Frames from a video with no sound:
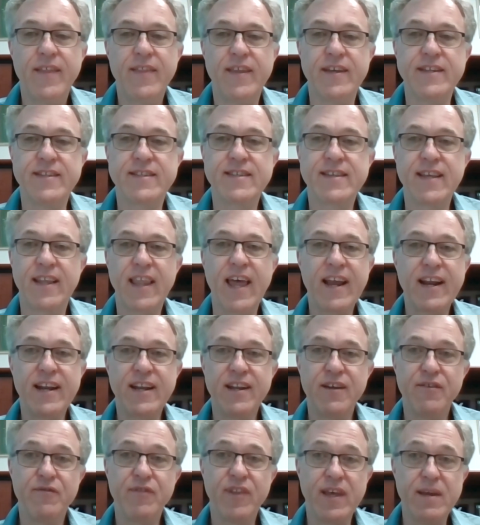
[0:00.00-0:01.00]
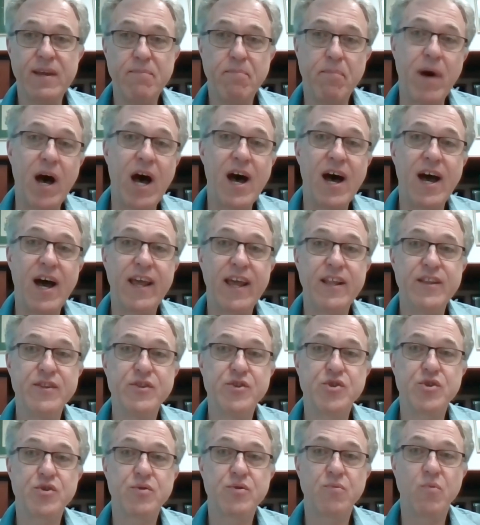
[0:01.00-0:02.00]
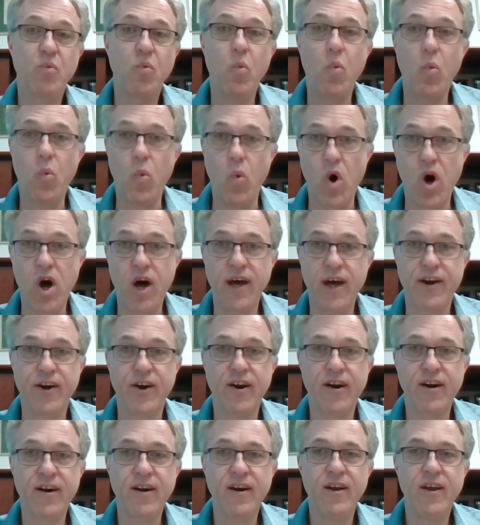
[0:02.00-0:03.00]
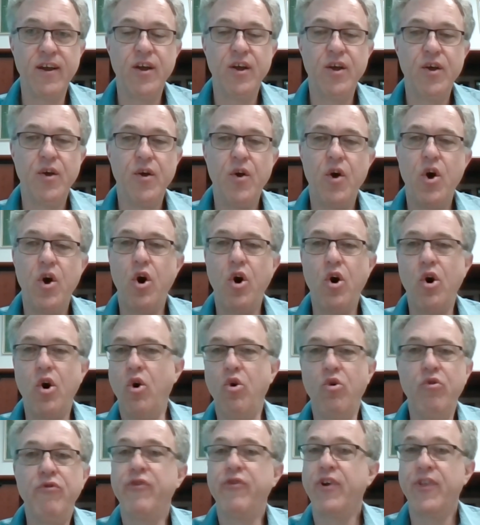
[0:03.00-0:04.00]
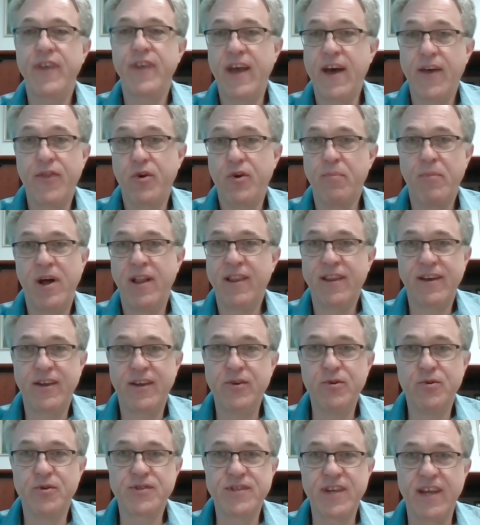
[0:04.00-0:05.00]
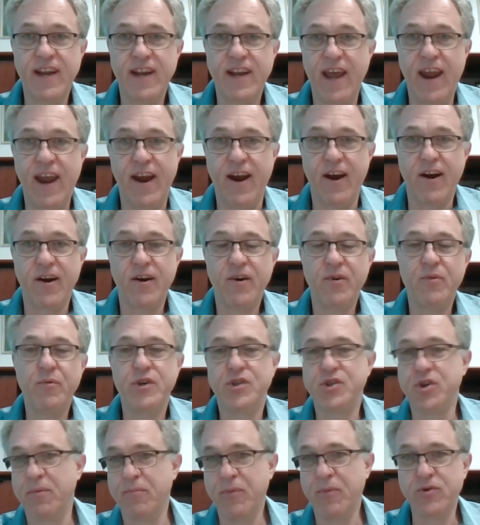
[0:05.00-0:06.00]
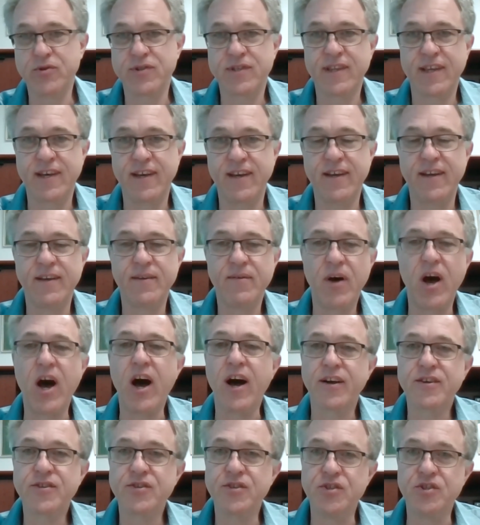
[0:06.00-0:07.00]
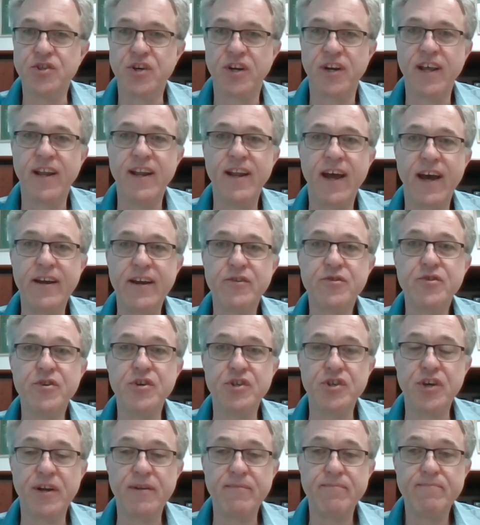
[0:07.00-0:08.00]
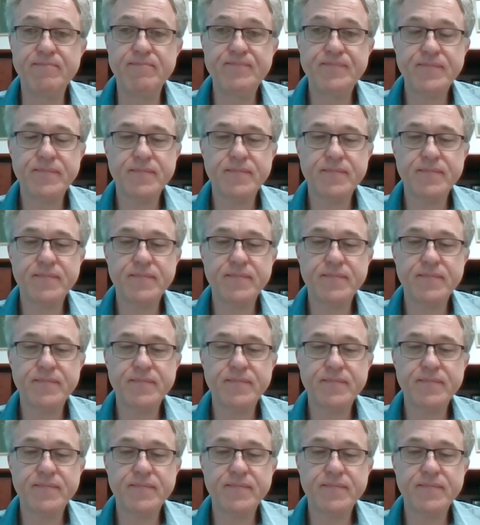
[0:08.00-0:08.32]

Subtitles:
that selectively binds water over the other molecules in air, which are mostly oxygen and nitrogen.